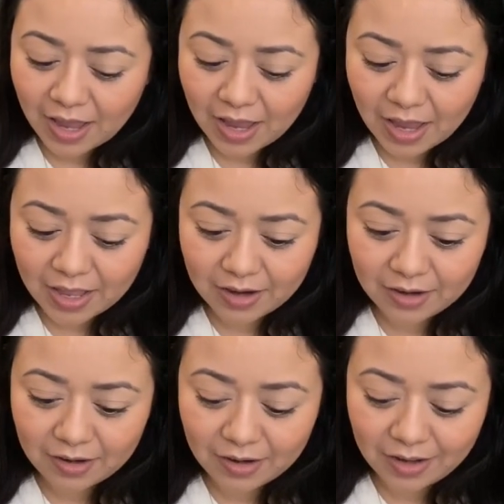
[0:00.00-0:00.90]
And
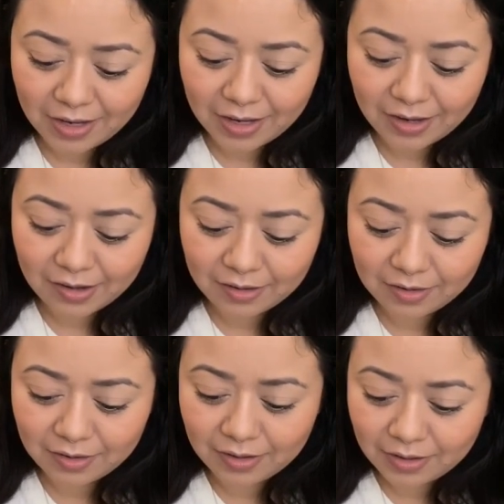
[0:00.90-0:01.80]

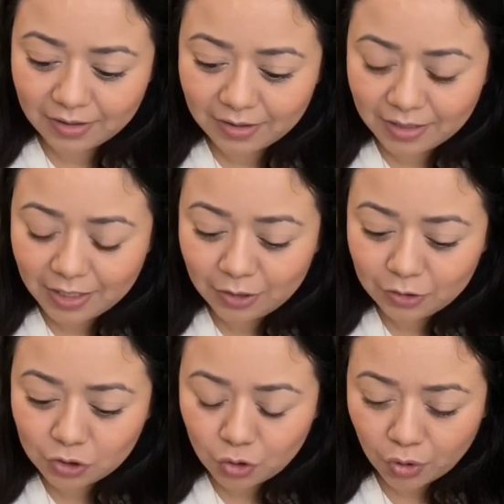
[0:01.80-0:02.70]
it
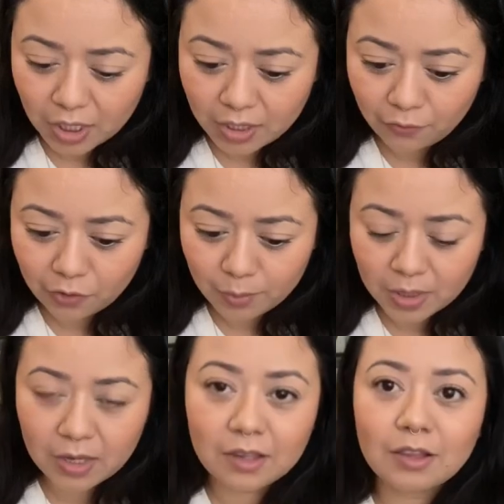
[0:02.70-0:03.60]
looks great for
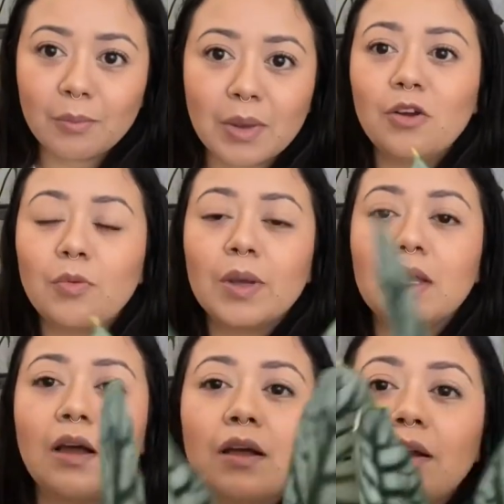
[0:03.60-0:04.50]
being in the mail. Oh my
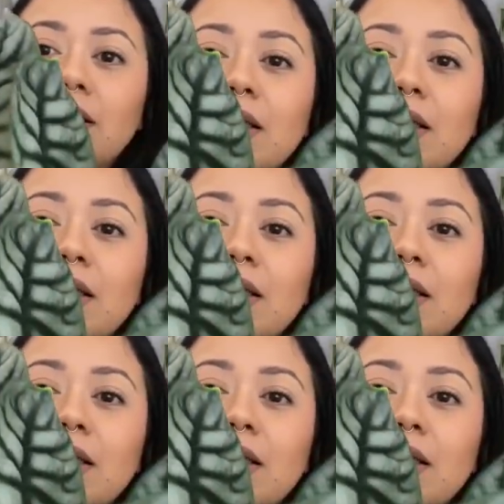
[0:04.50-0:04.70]
God.